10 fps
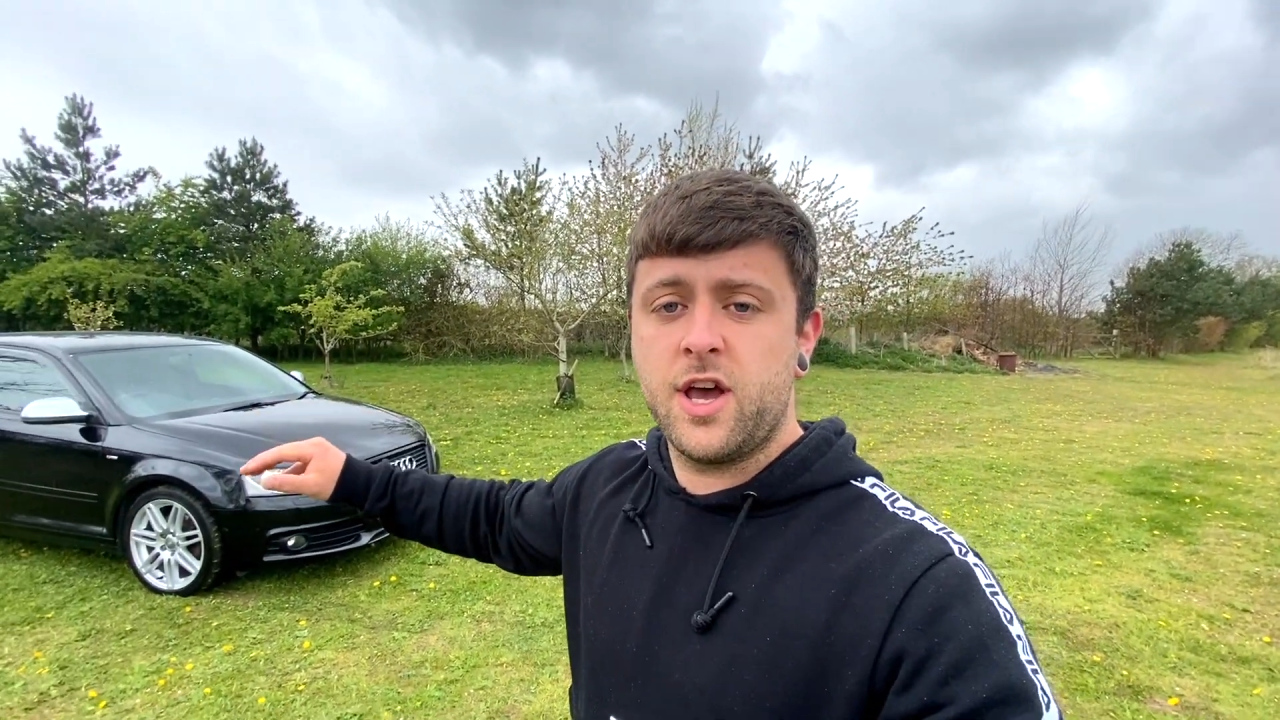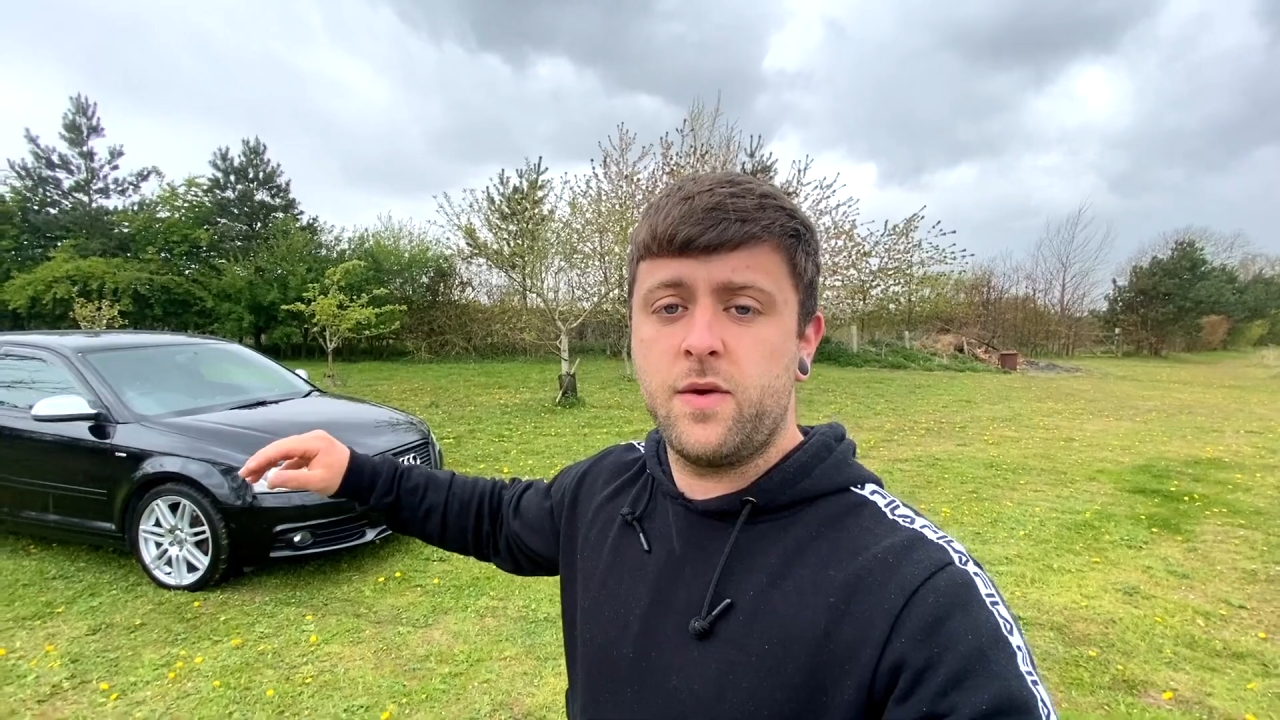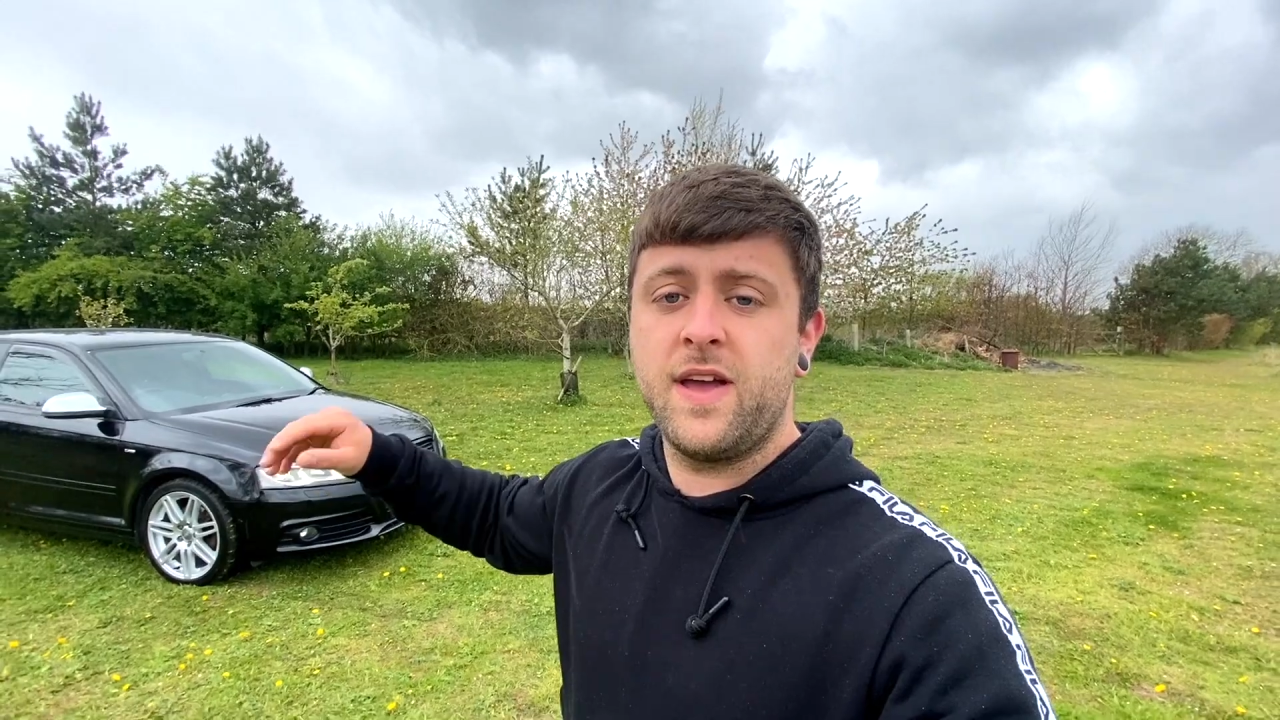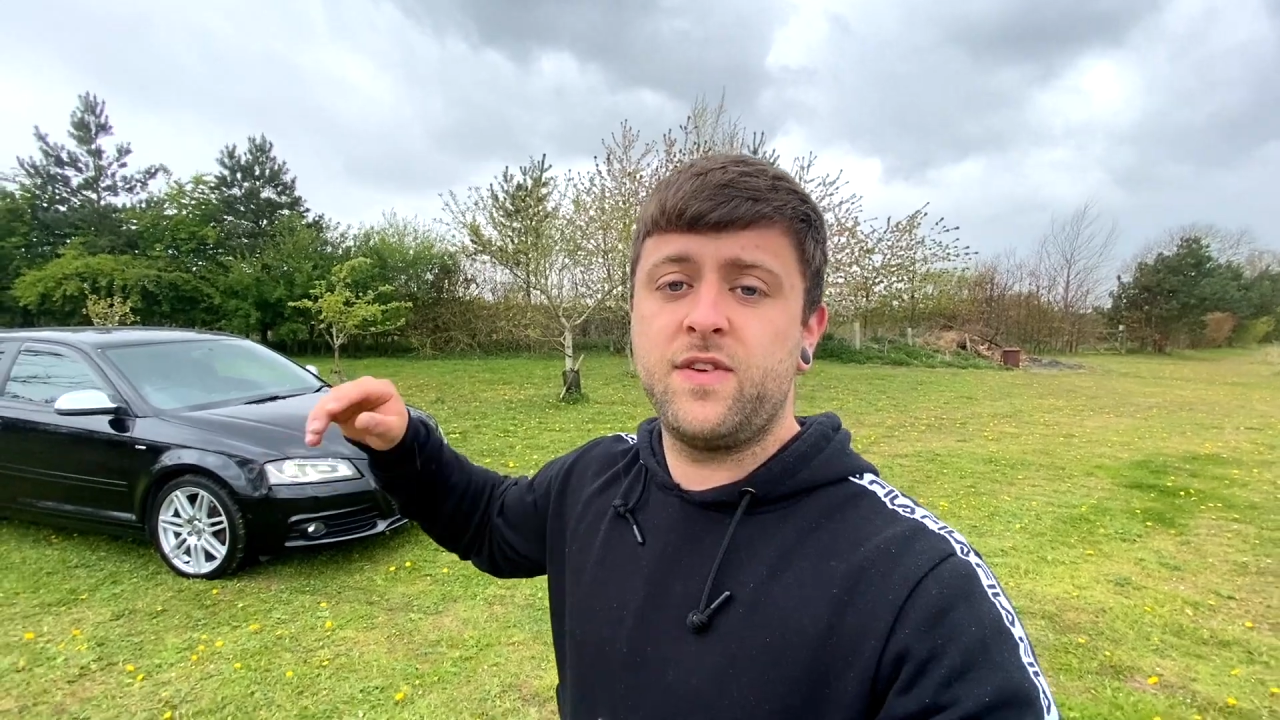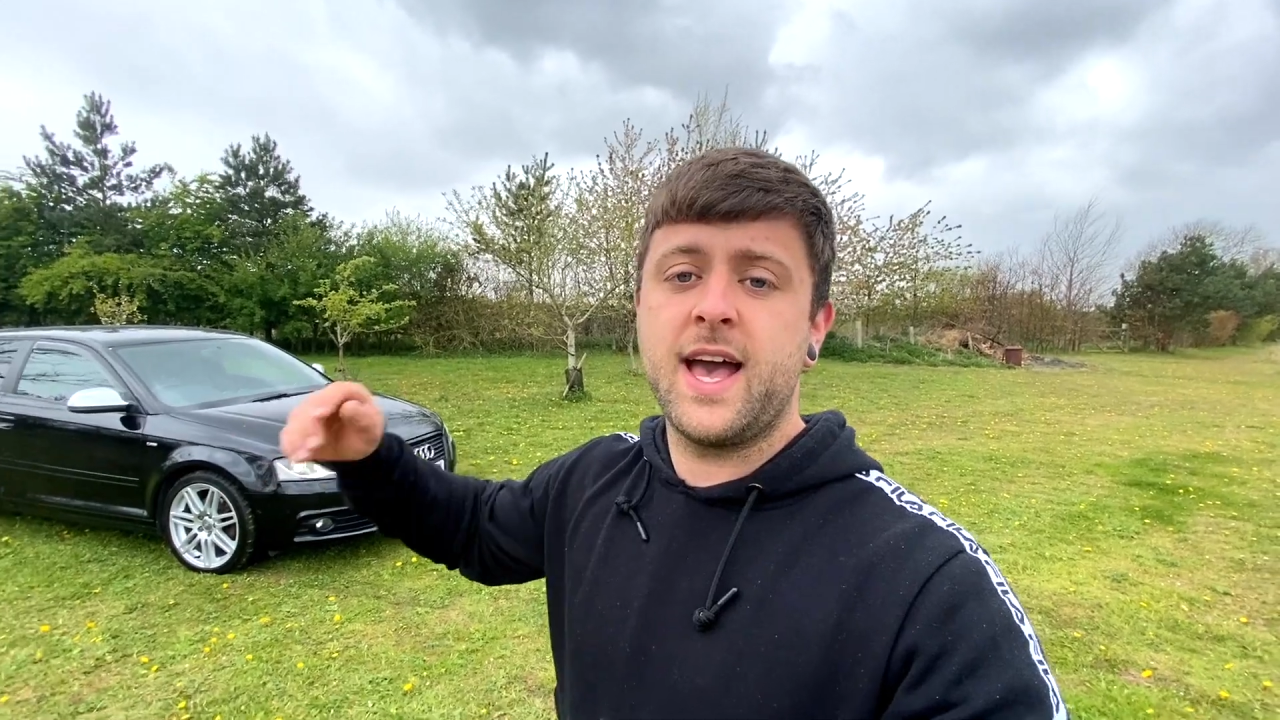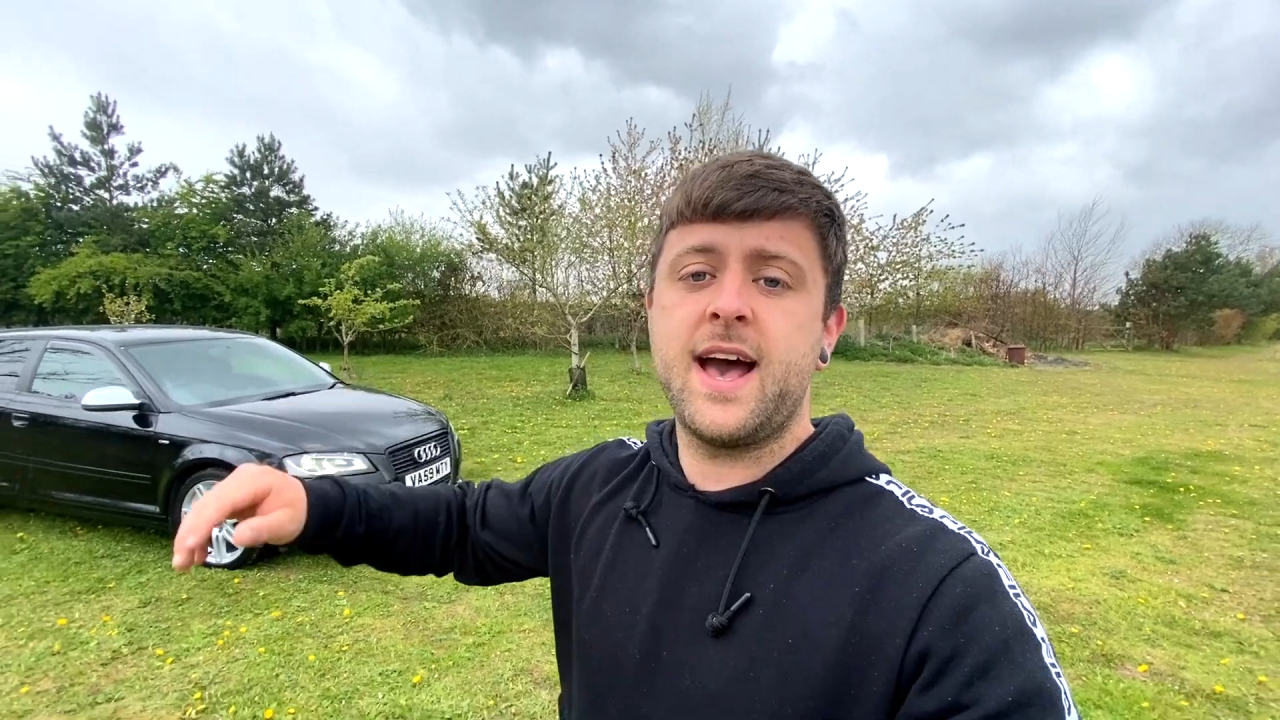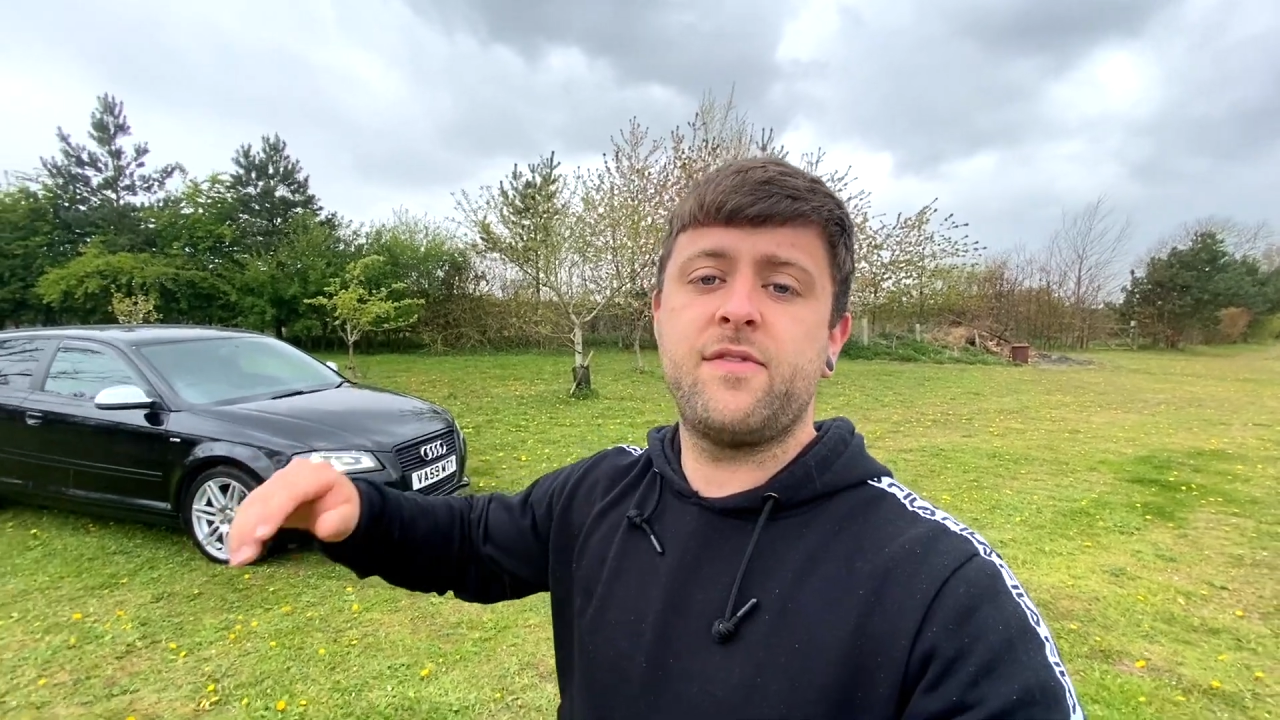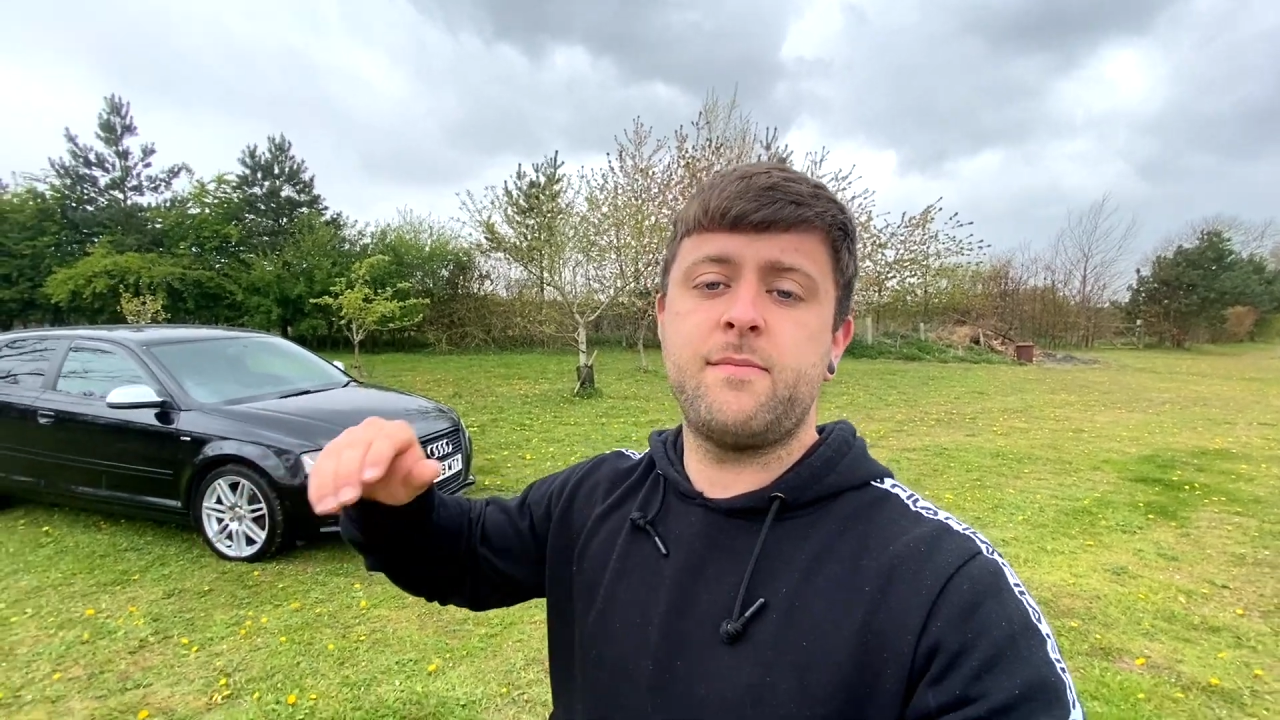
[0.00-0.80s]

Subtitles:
If you have,